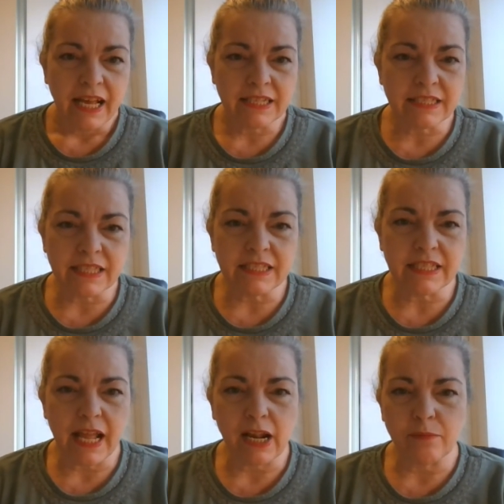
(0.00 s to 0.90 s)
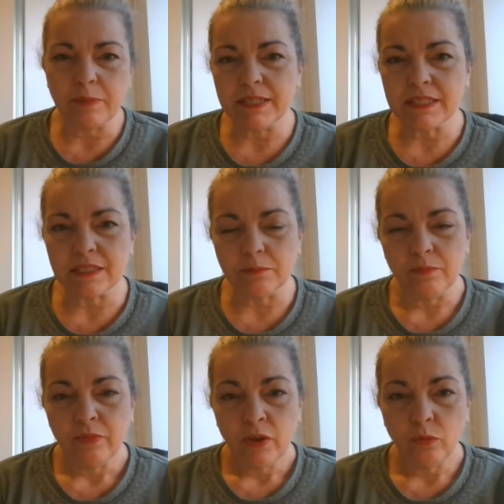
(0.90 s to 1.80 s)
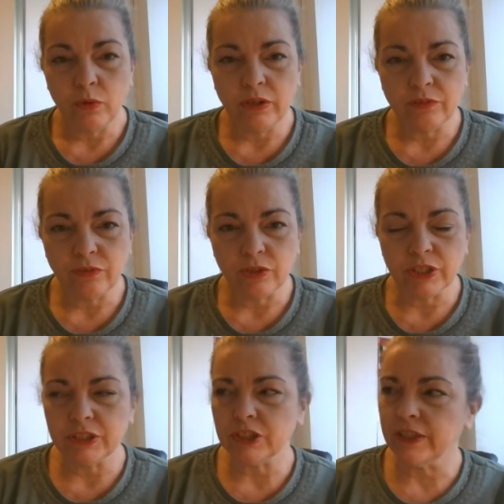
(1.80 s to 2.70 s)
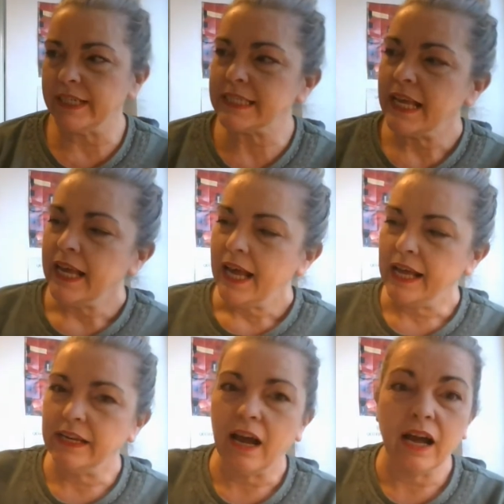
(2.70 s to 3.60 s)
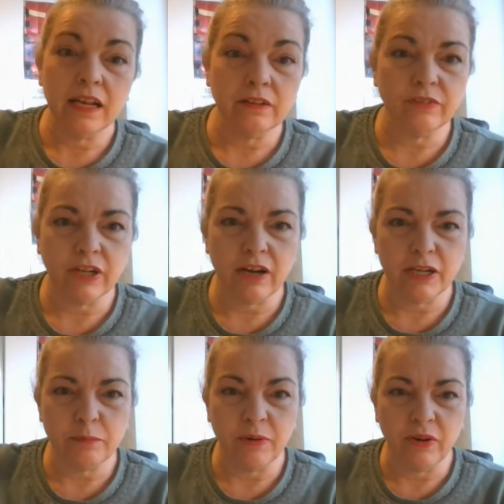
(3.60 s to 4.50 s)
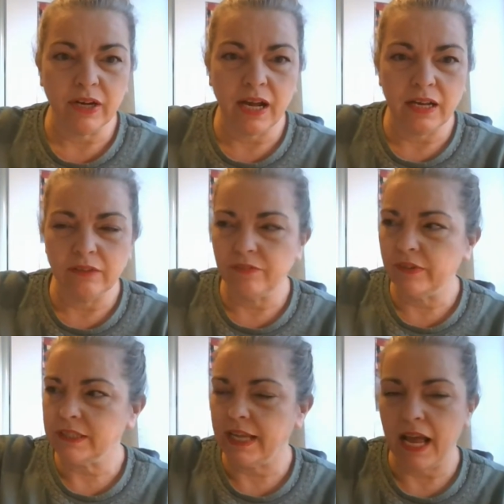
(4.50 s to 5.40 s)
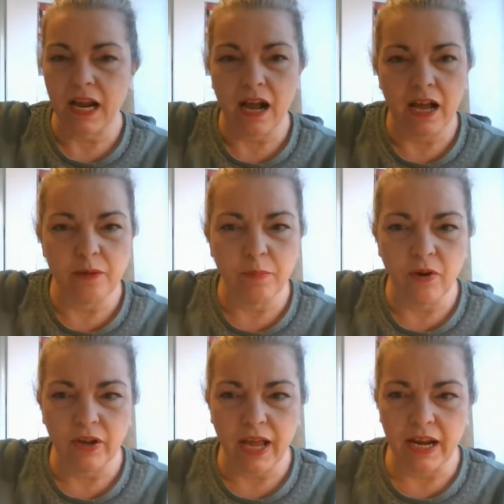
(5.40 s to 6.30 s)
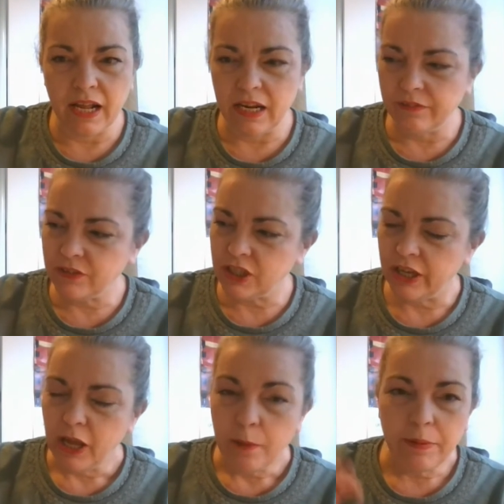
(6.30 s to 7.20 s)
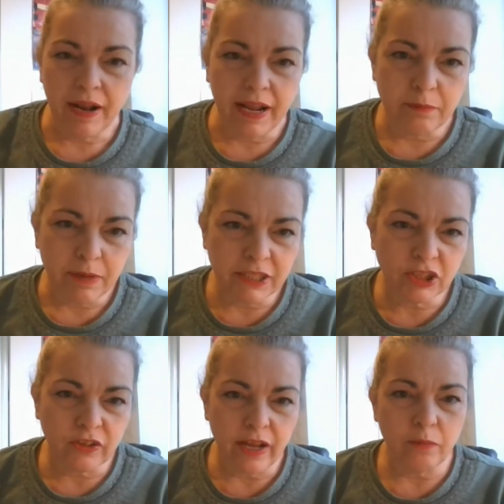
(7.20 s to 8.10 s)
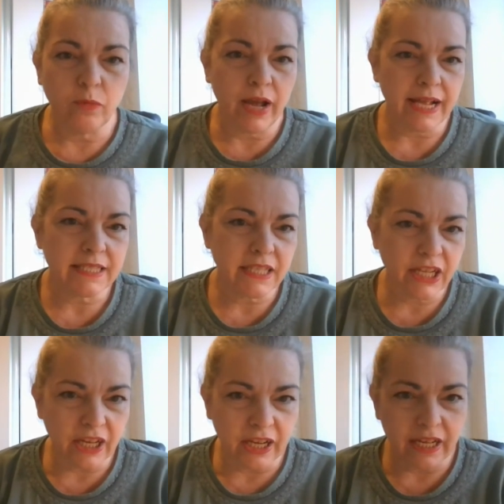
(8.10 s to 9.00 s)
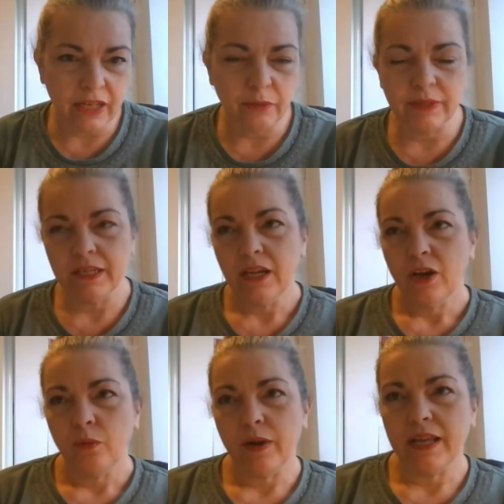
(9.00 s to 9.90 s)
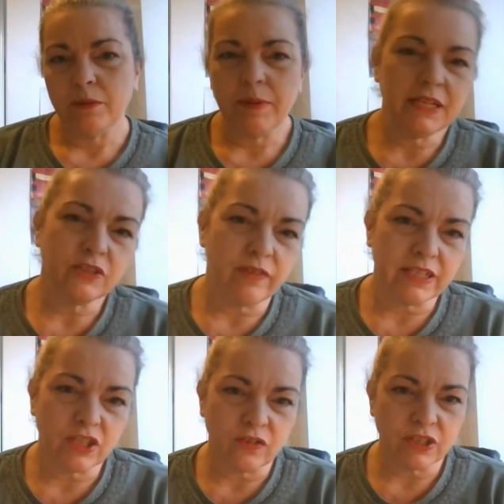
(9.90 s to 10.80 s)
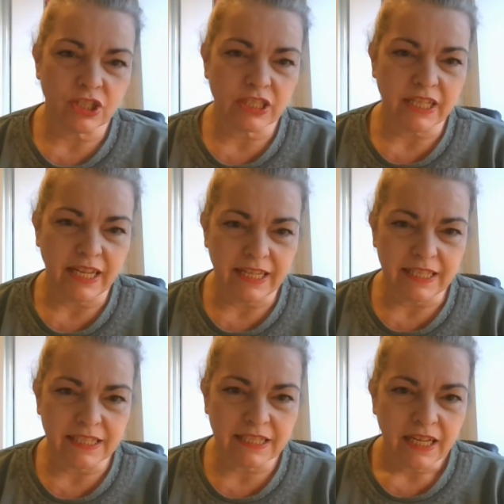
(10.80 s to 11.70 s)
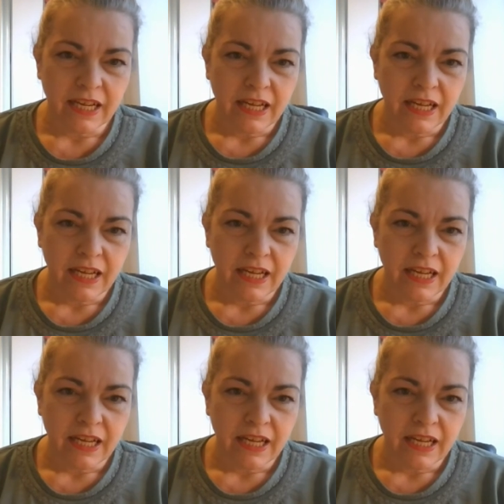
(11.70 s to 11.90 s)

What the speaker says: And since then, I've been to some wonderful countries, and I love a guidebook. I love to get a guidebook, and I love to plan my trip, where to go and where the best restaurants to eat.